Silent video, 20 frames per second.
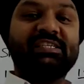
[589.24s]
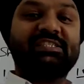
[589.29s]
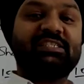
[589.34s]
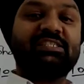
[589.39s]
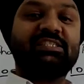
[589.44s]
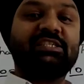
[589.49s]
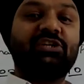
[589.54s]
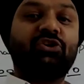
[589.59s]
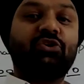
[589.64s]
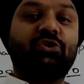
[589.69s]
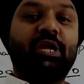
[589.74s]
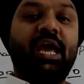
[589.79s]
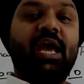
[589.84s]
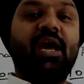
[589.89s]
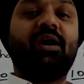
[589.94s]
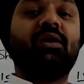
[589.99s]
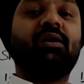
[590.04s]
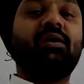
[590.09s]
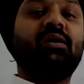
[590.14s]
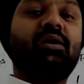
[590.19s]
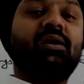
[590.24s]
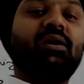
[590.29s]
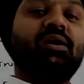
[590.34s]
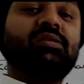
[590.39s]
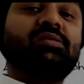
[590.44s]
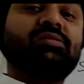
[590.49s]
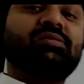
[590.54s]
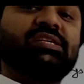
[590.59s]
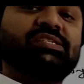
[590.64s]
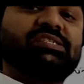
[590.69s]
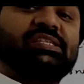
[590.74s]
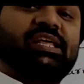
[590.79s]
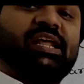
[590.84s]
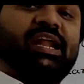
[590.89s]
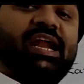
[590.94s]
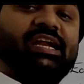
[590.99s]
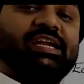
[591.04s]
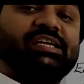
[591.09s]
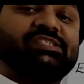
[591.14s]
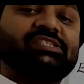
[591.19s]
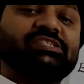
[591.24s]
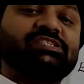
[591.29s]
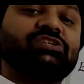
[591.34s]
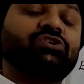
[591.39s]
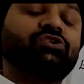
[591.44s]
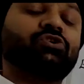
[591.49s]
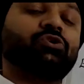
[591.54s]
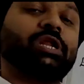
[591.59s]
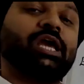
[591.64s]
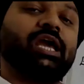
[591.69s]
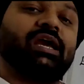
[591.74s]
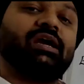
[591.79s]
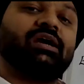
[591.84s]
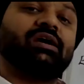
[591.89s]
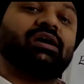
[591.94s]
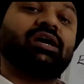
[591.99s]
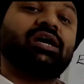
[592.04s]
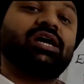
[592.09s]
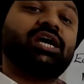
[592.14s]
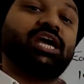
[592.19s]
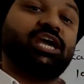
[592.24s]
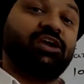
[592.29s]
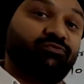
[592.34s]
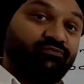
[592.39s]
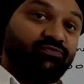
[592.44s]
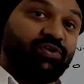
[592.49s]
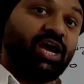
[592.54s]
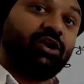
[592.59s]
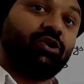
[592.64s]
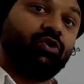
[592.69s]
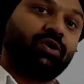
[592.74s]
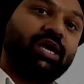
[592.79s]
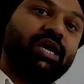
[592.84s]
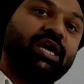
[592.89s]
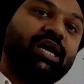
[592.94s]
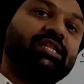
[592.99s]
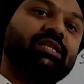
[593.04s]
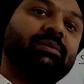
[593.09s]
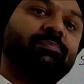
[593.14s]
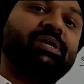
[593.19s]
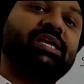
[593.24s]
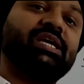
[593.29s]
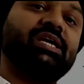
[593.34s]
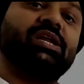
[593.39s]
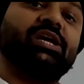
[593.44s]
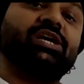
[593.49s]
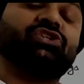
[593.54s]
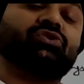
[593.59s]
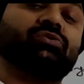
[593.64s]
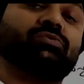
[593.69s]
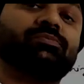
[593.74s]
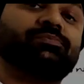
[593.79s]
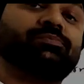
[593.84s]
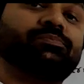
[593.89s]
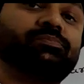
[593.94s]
decision to take. This is the right decision to take if we are looking at the PE ratio.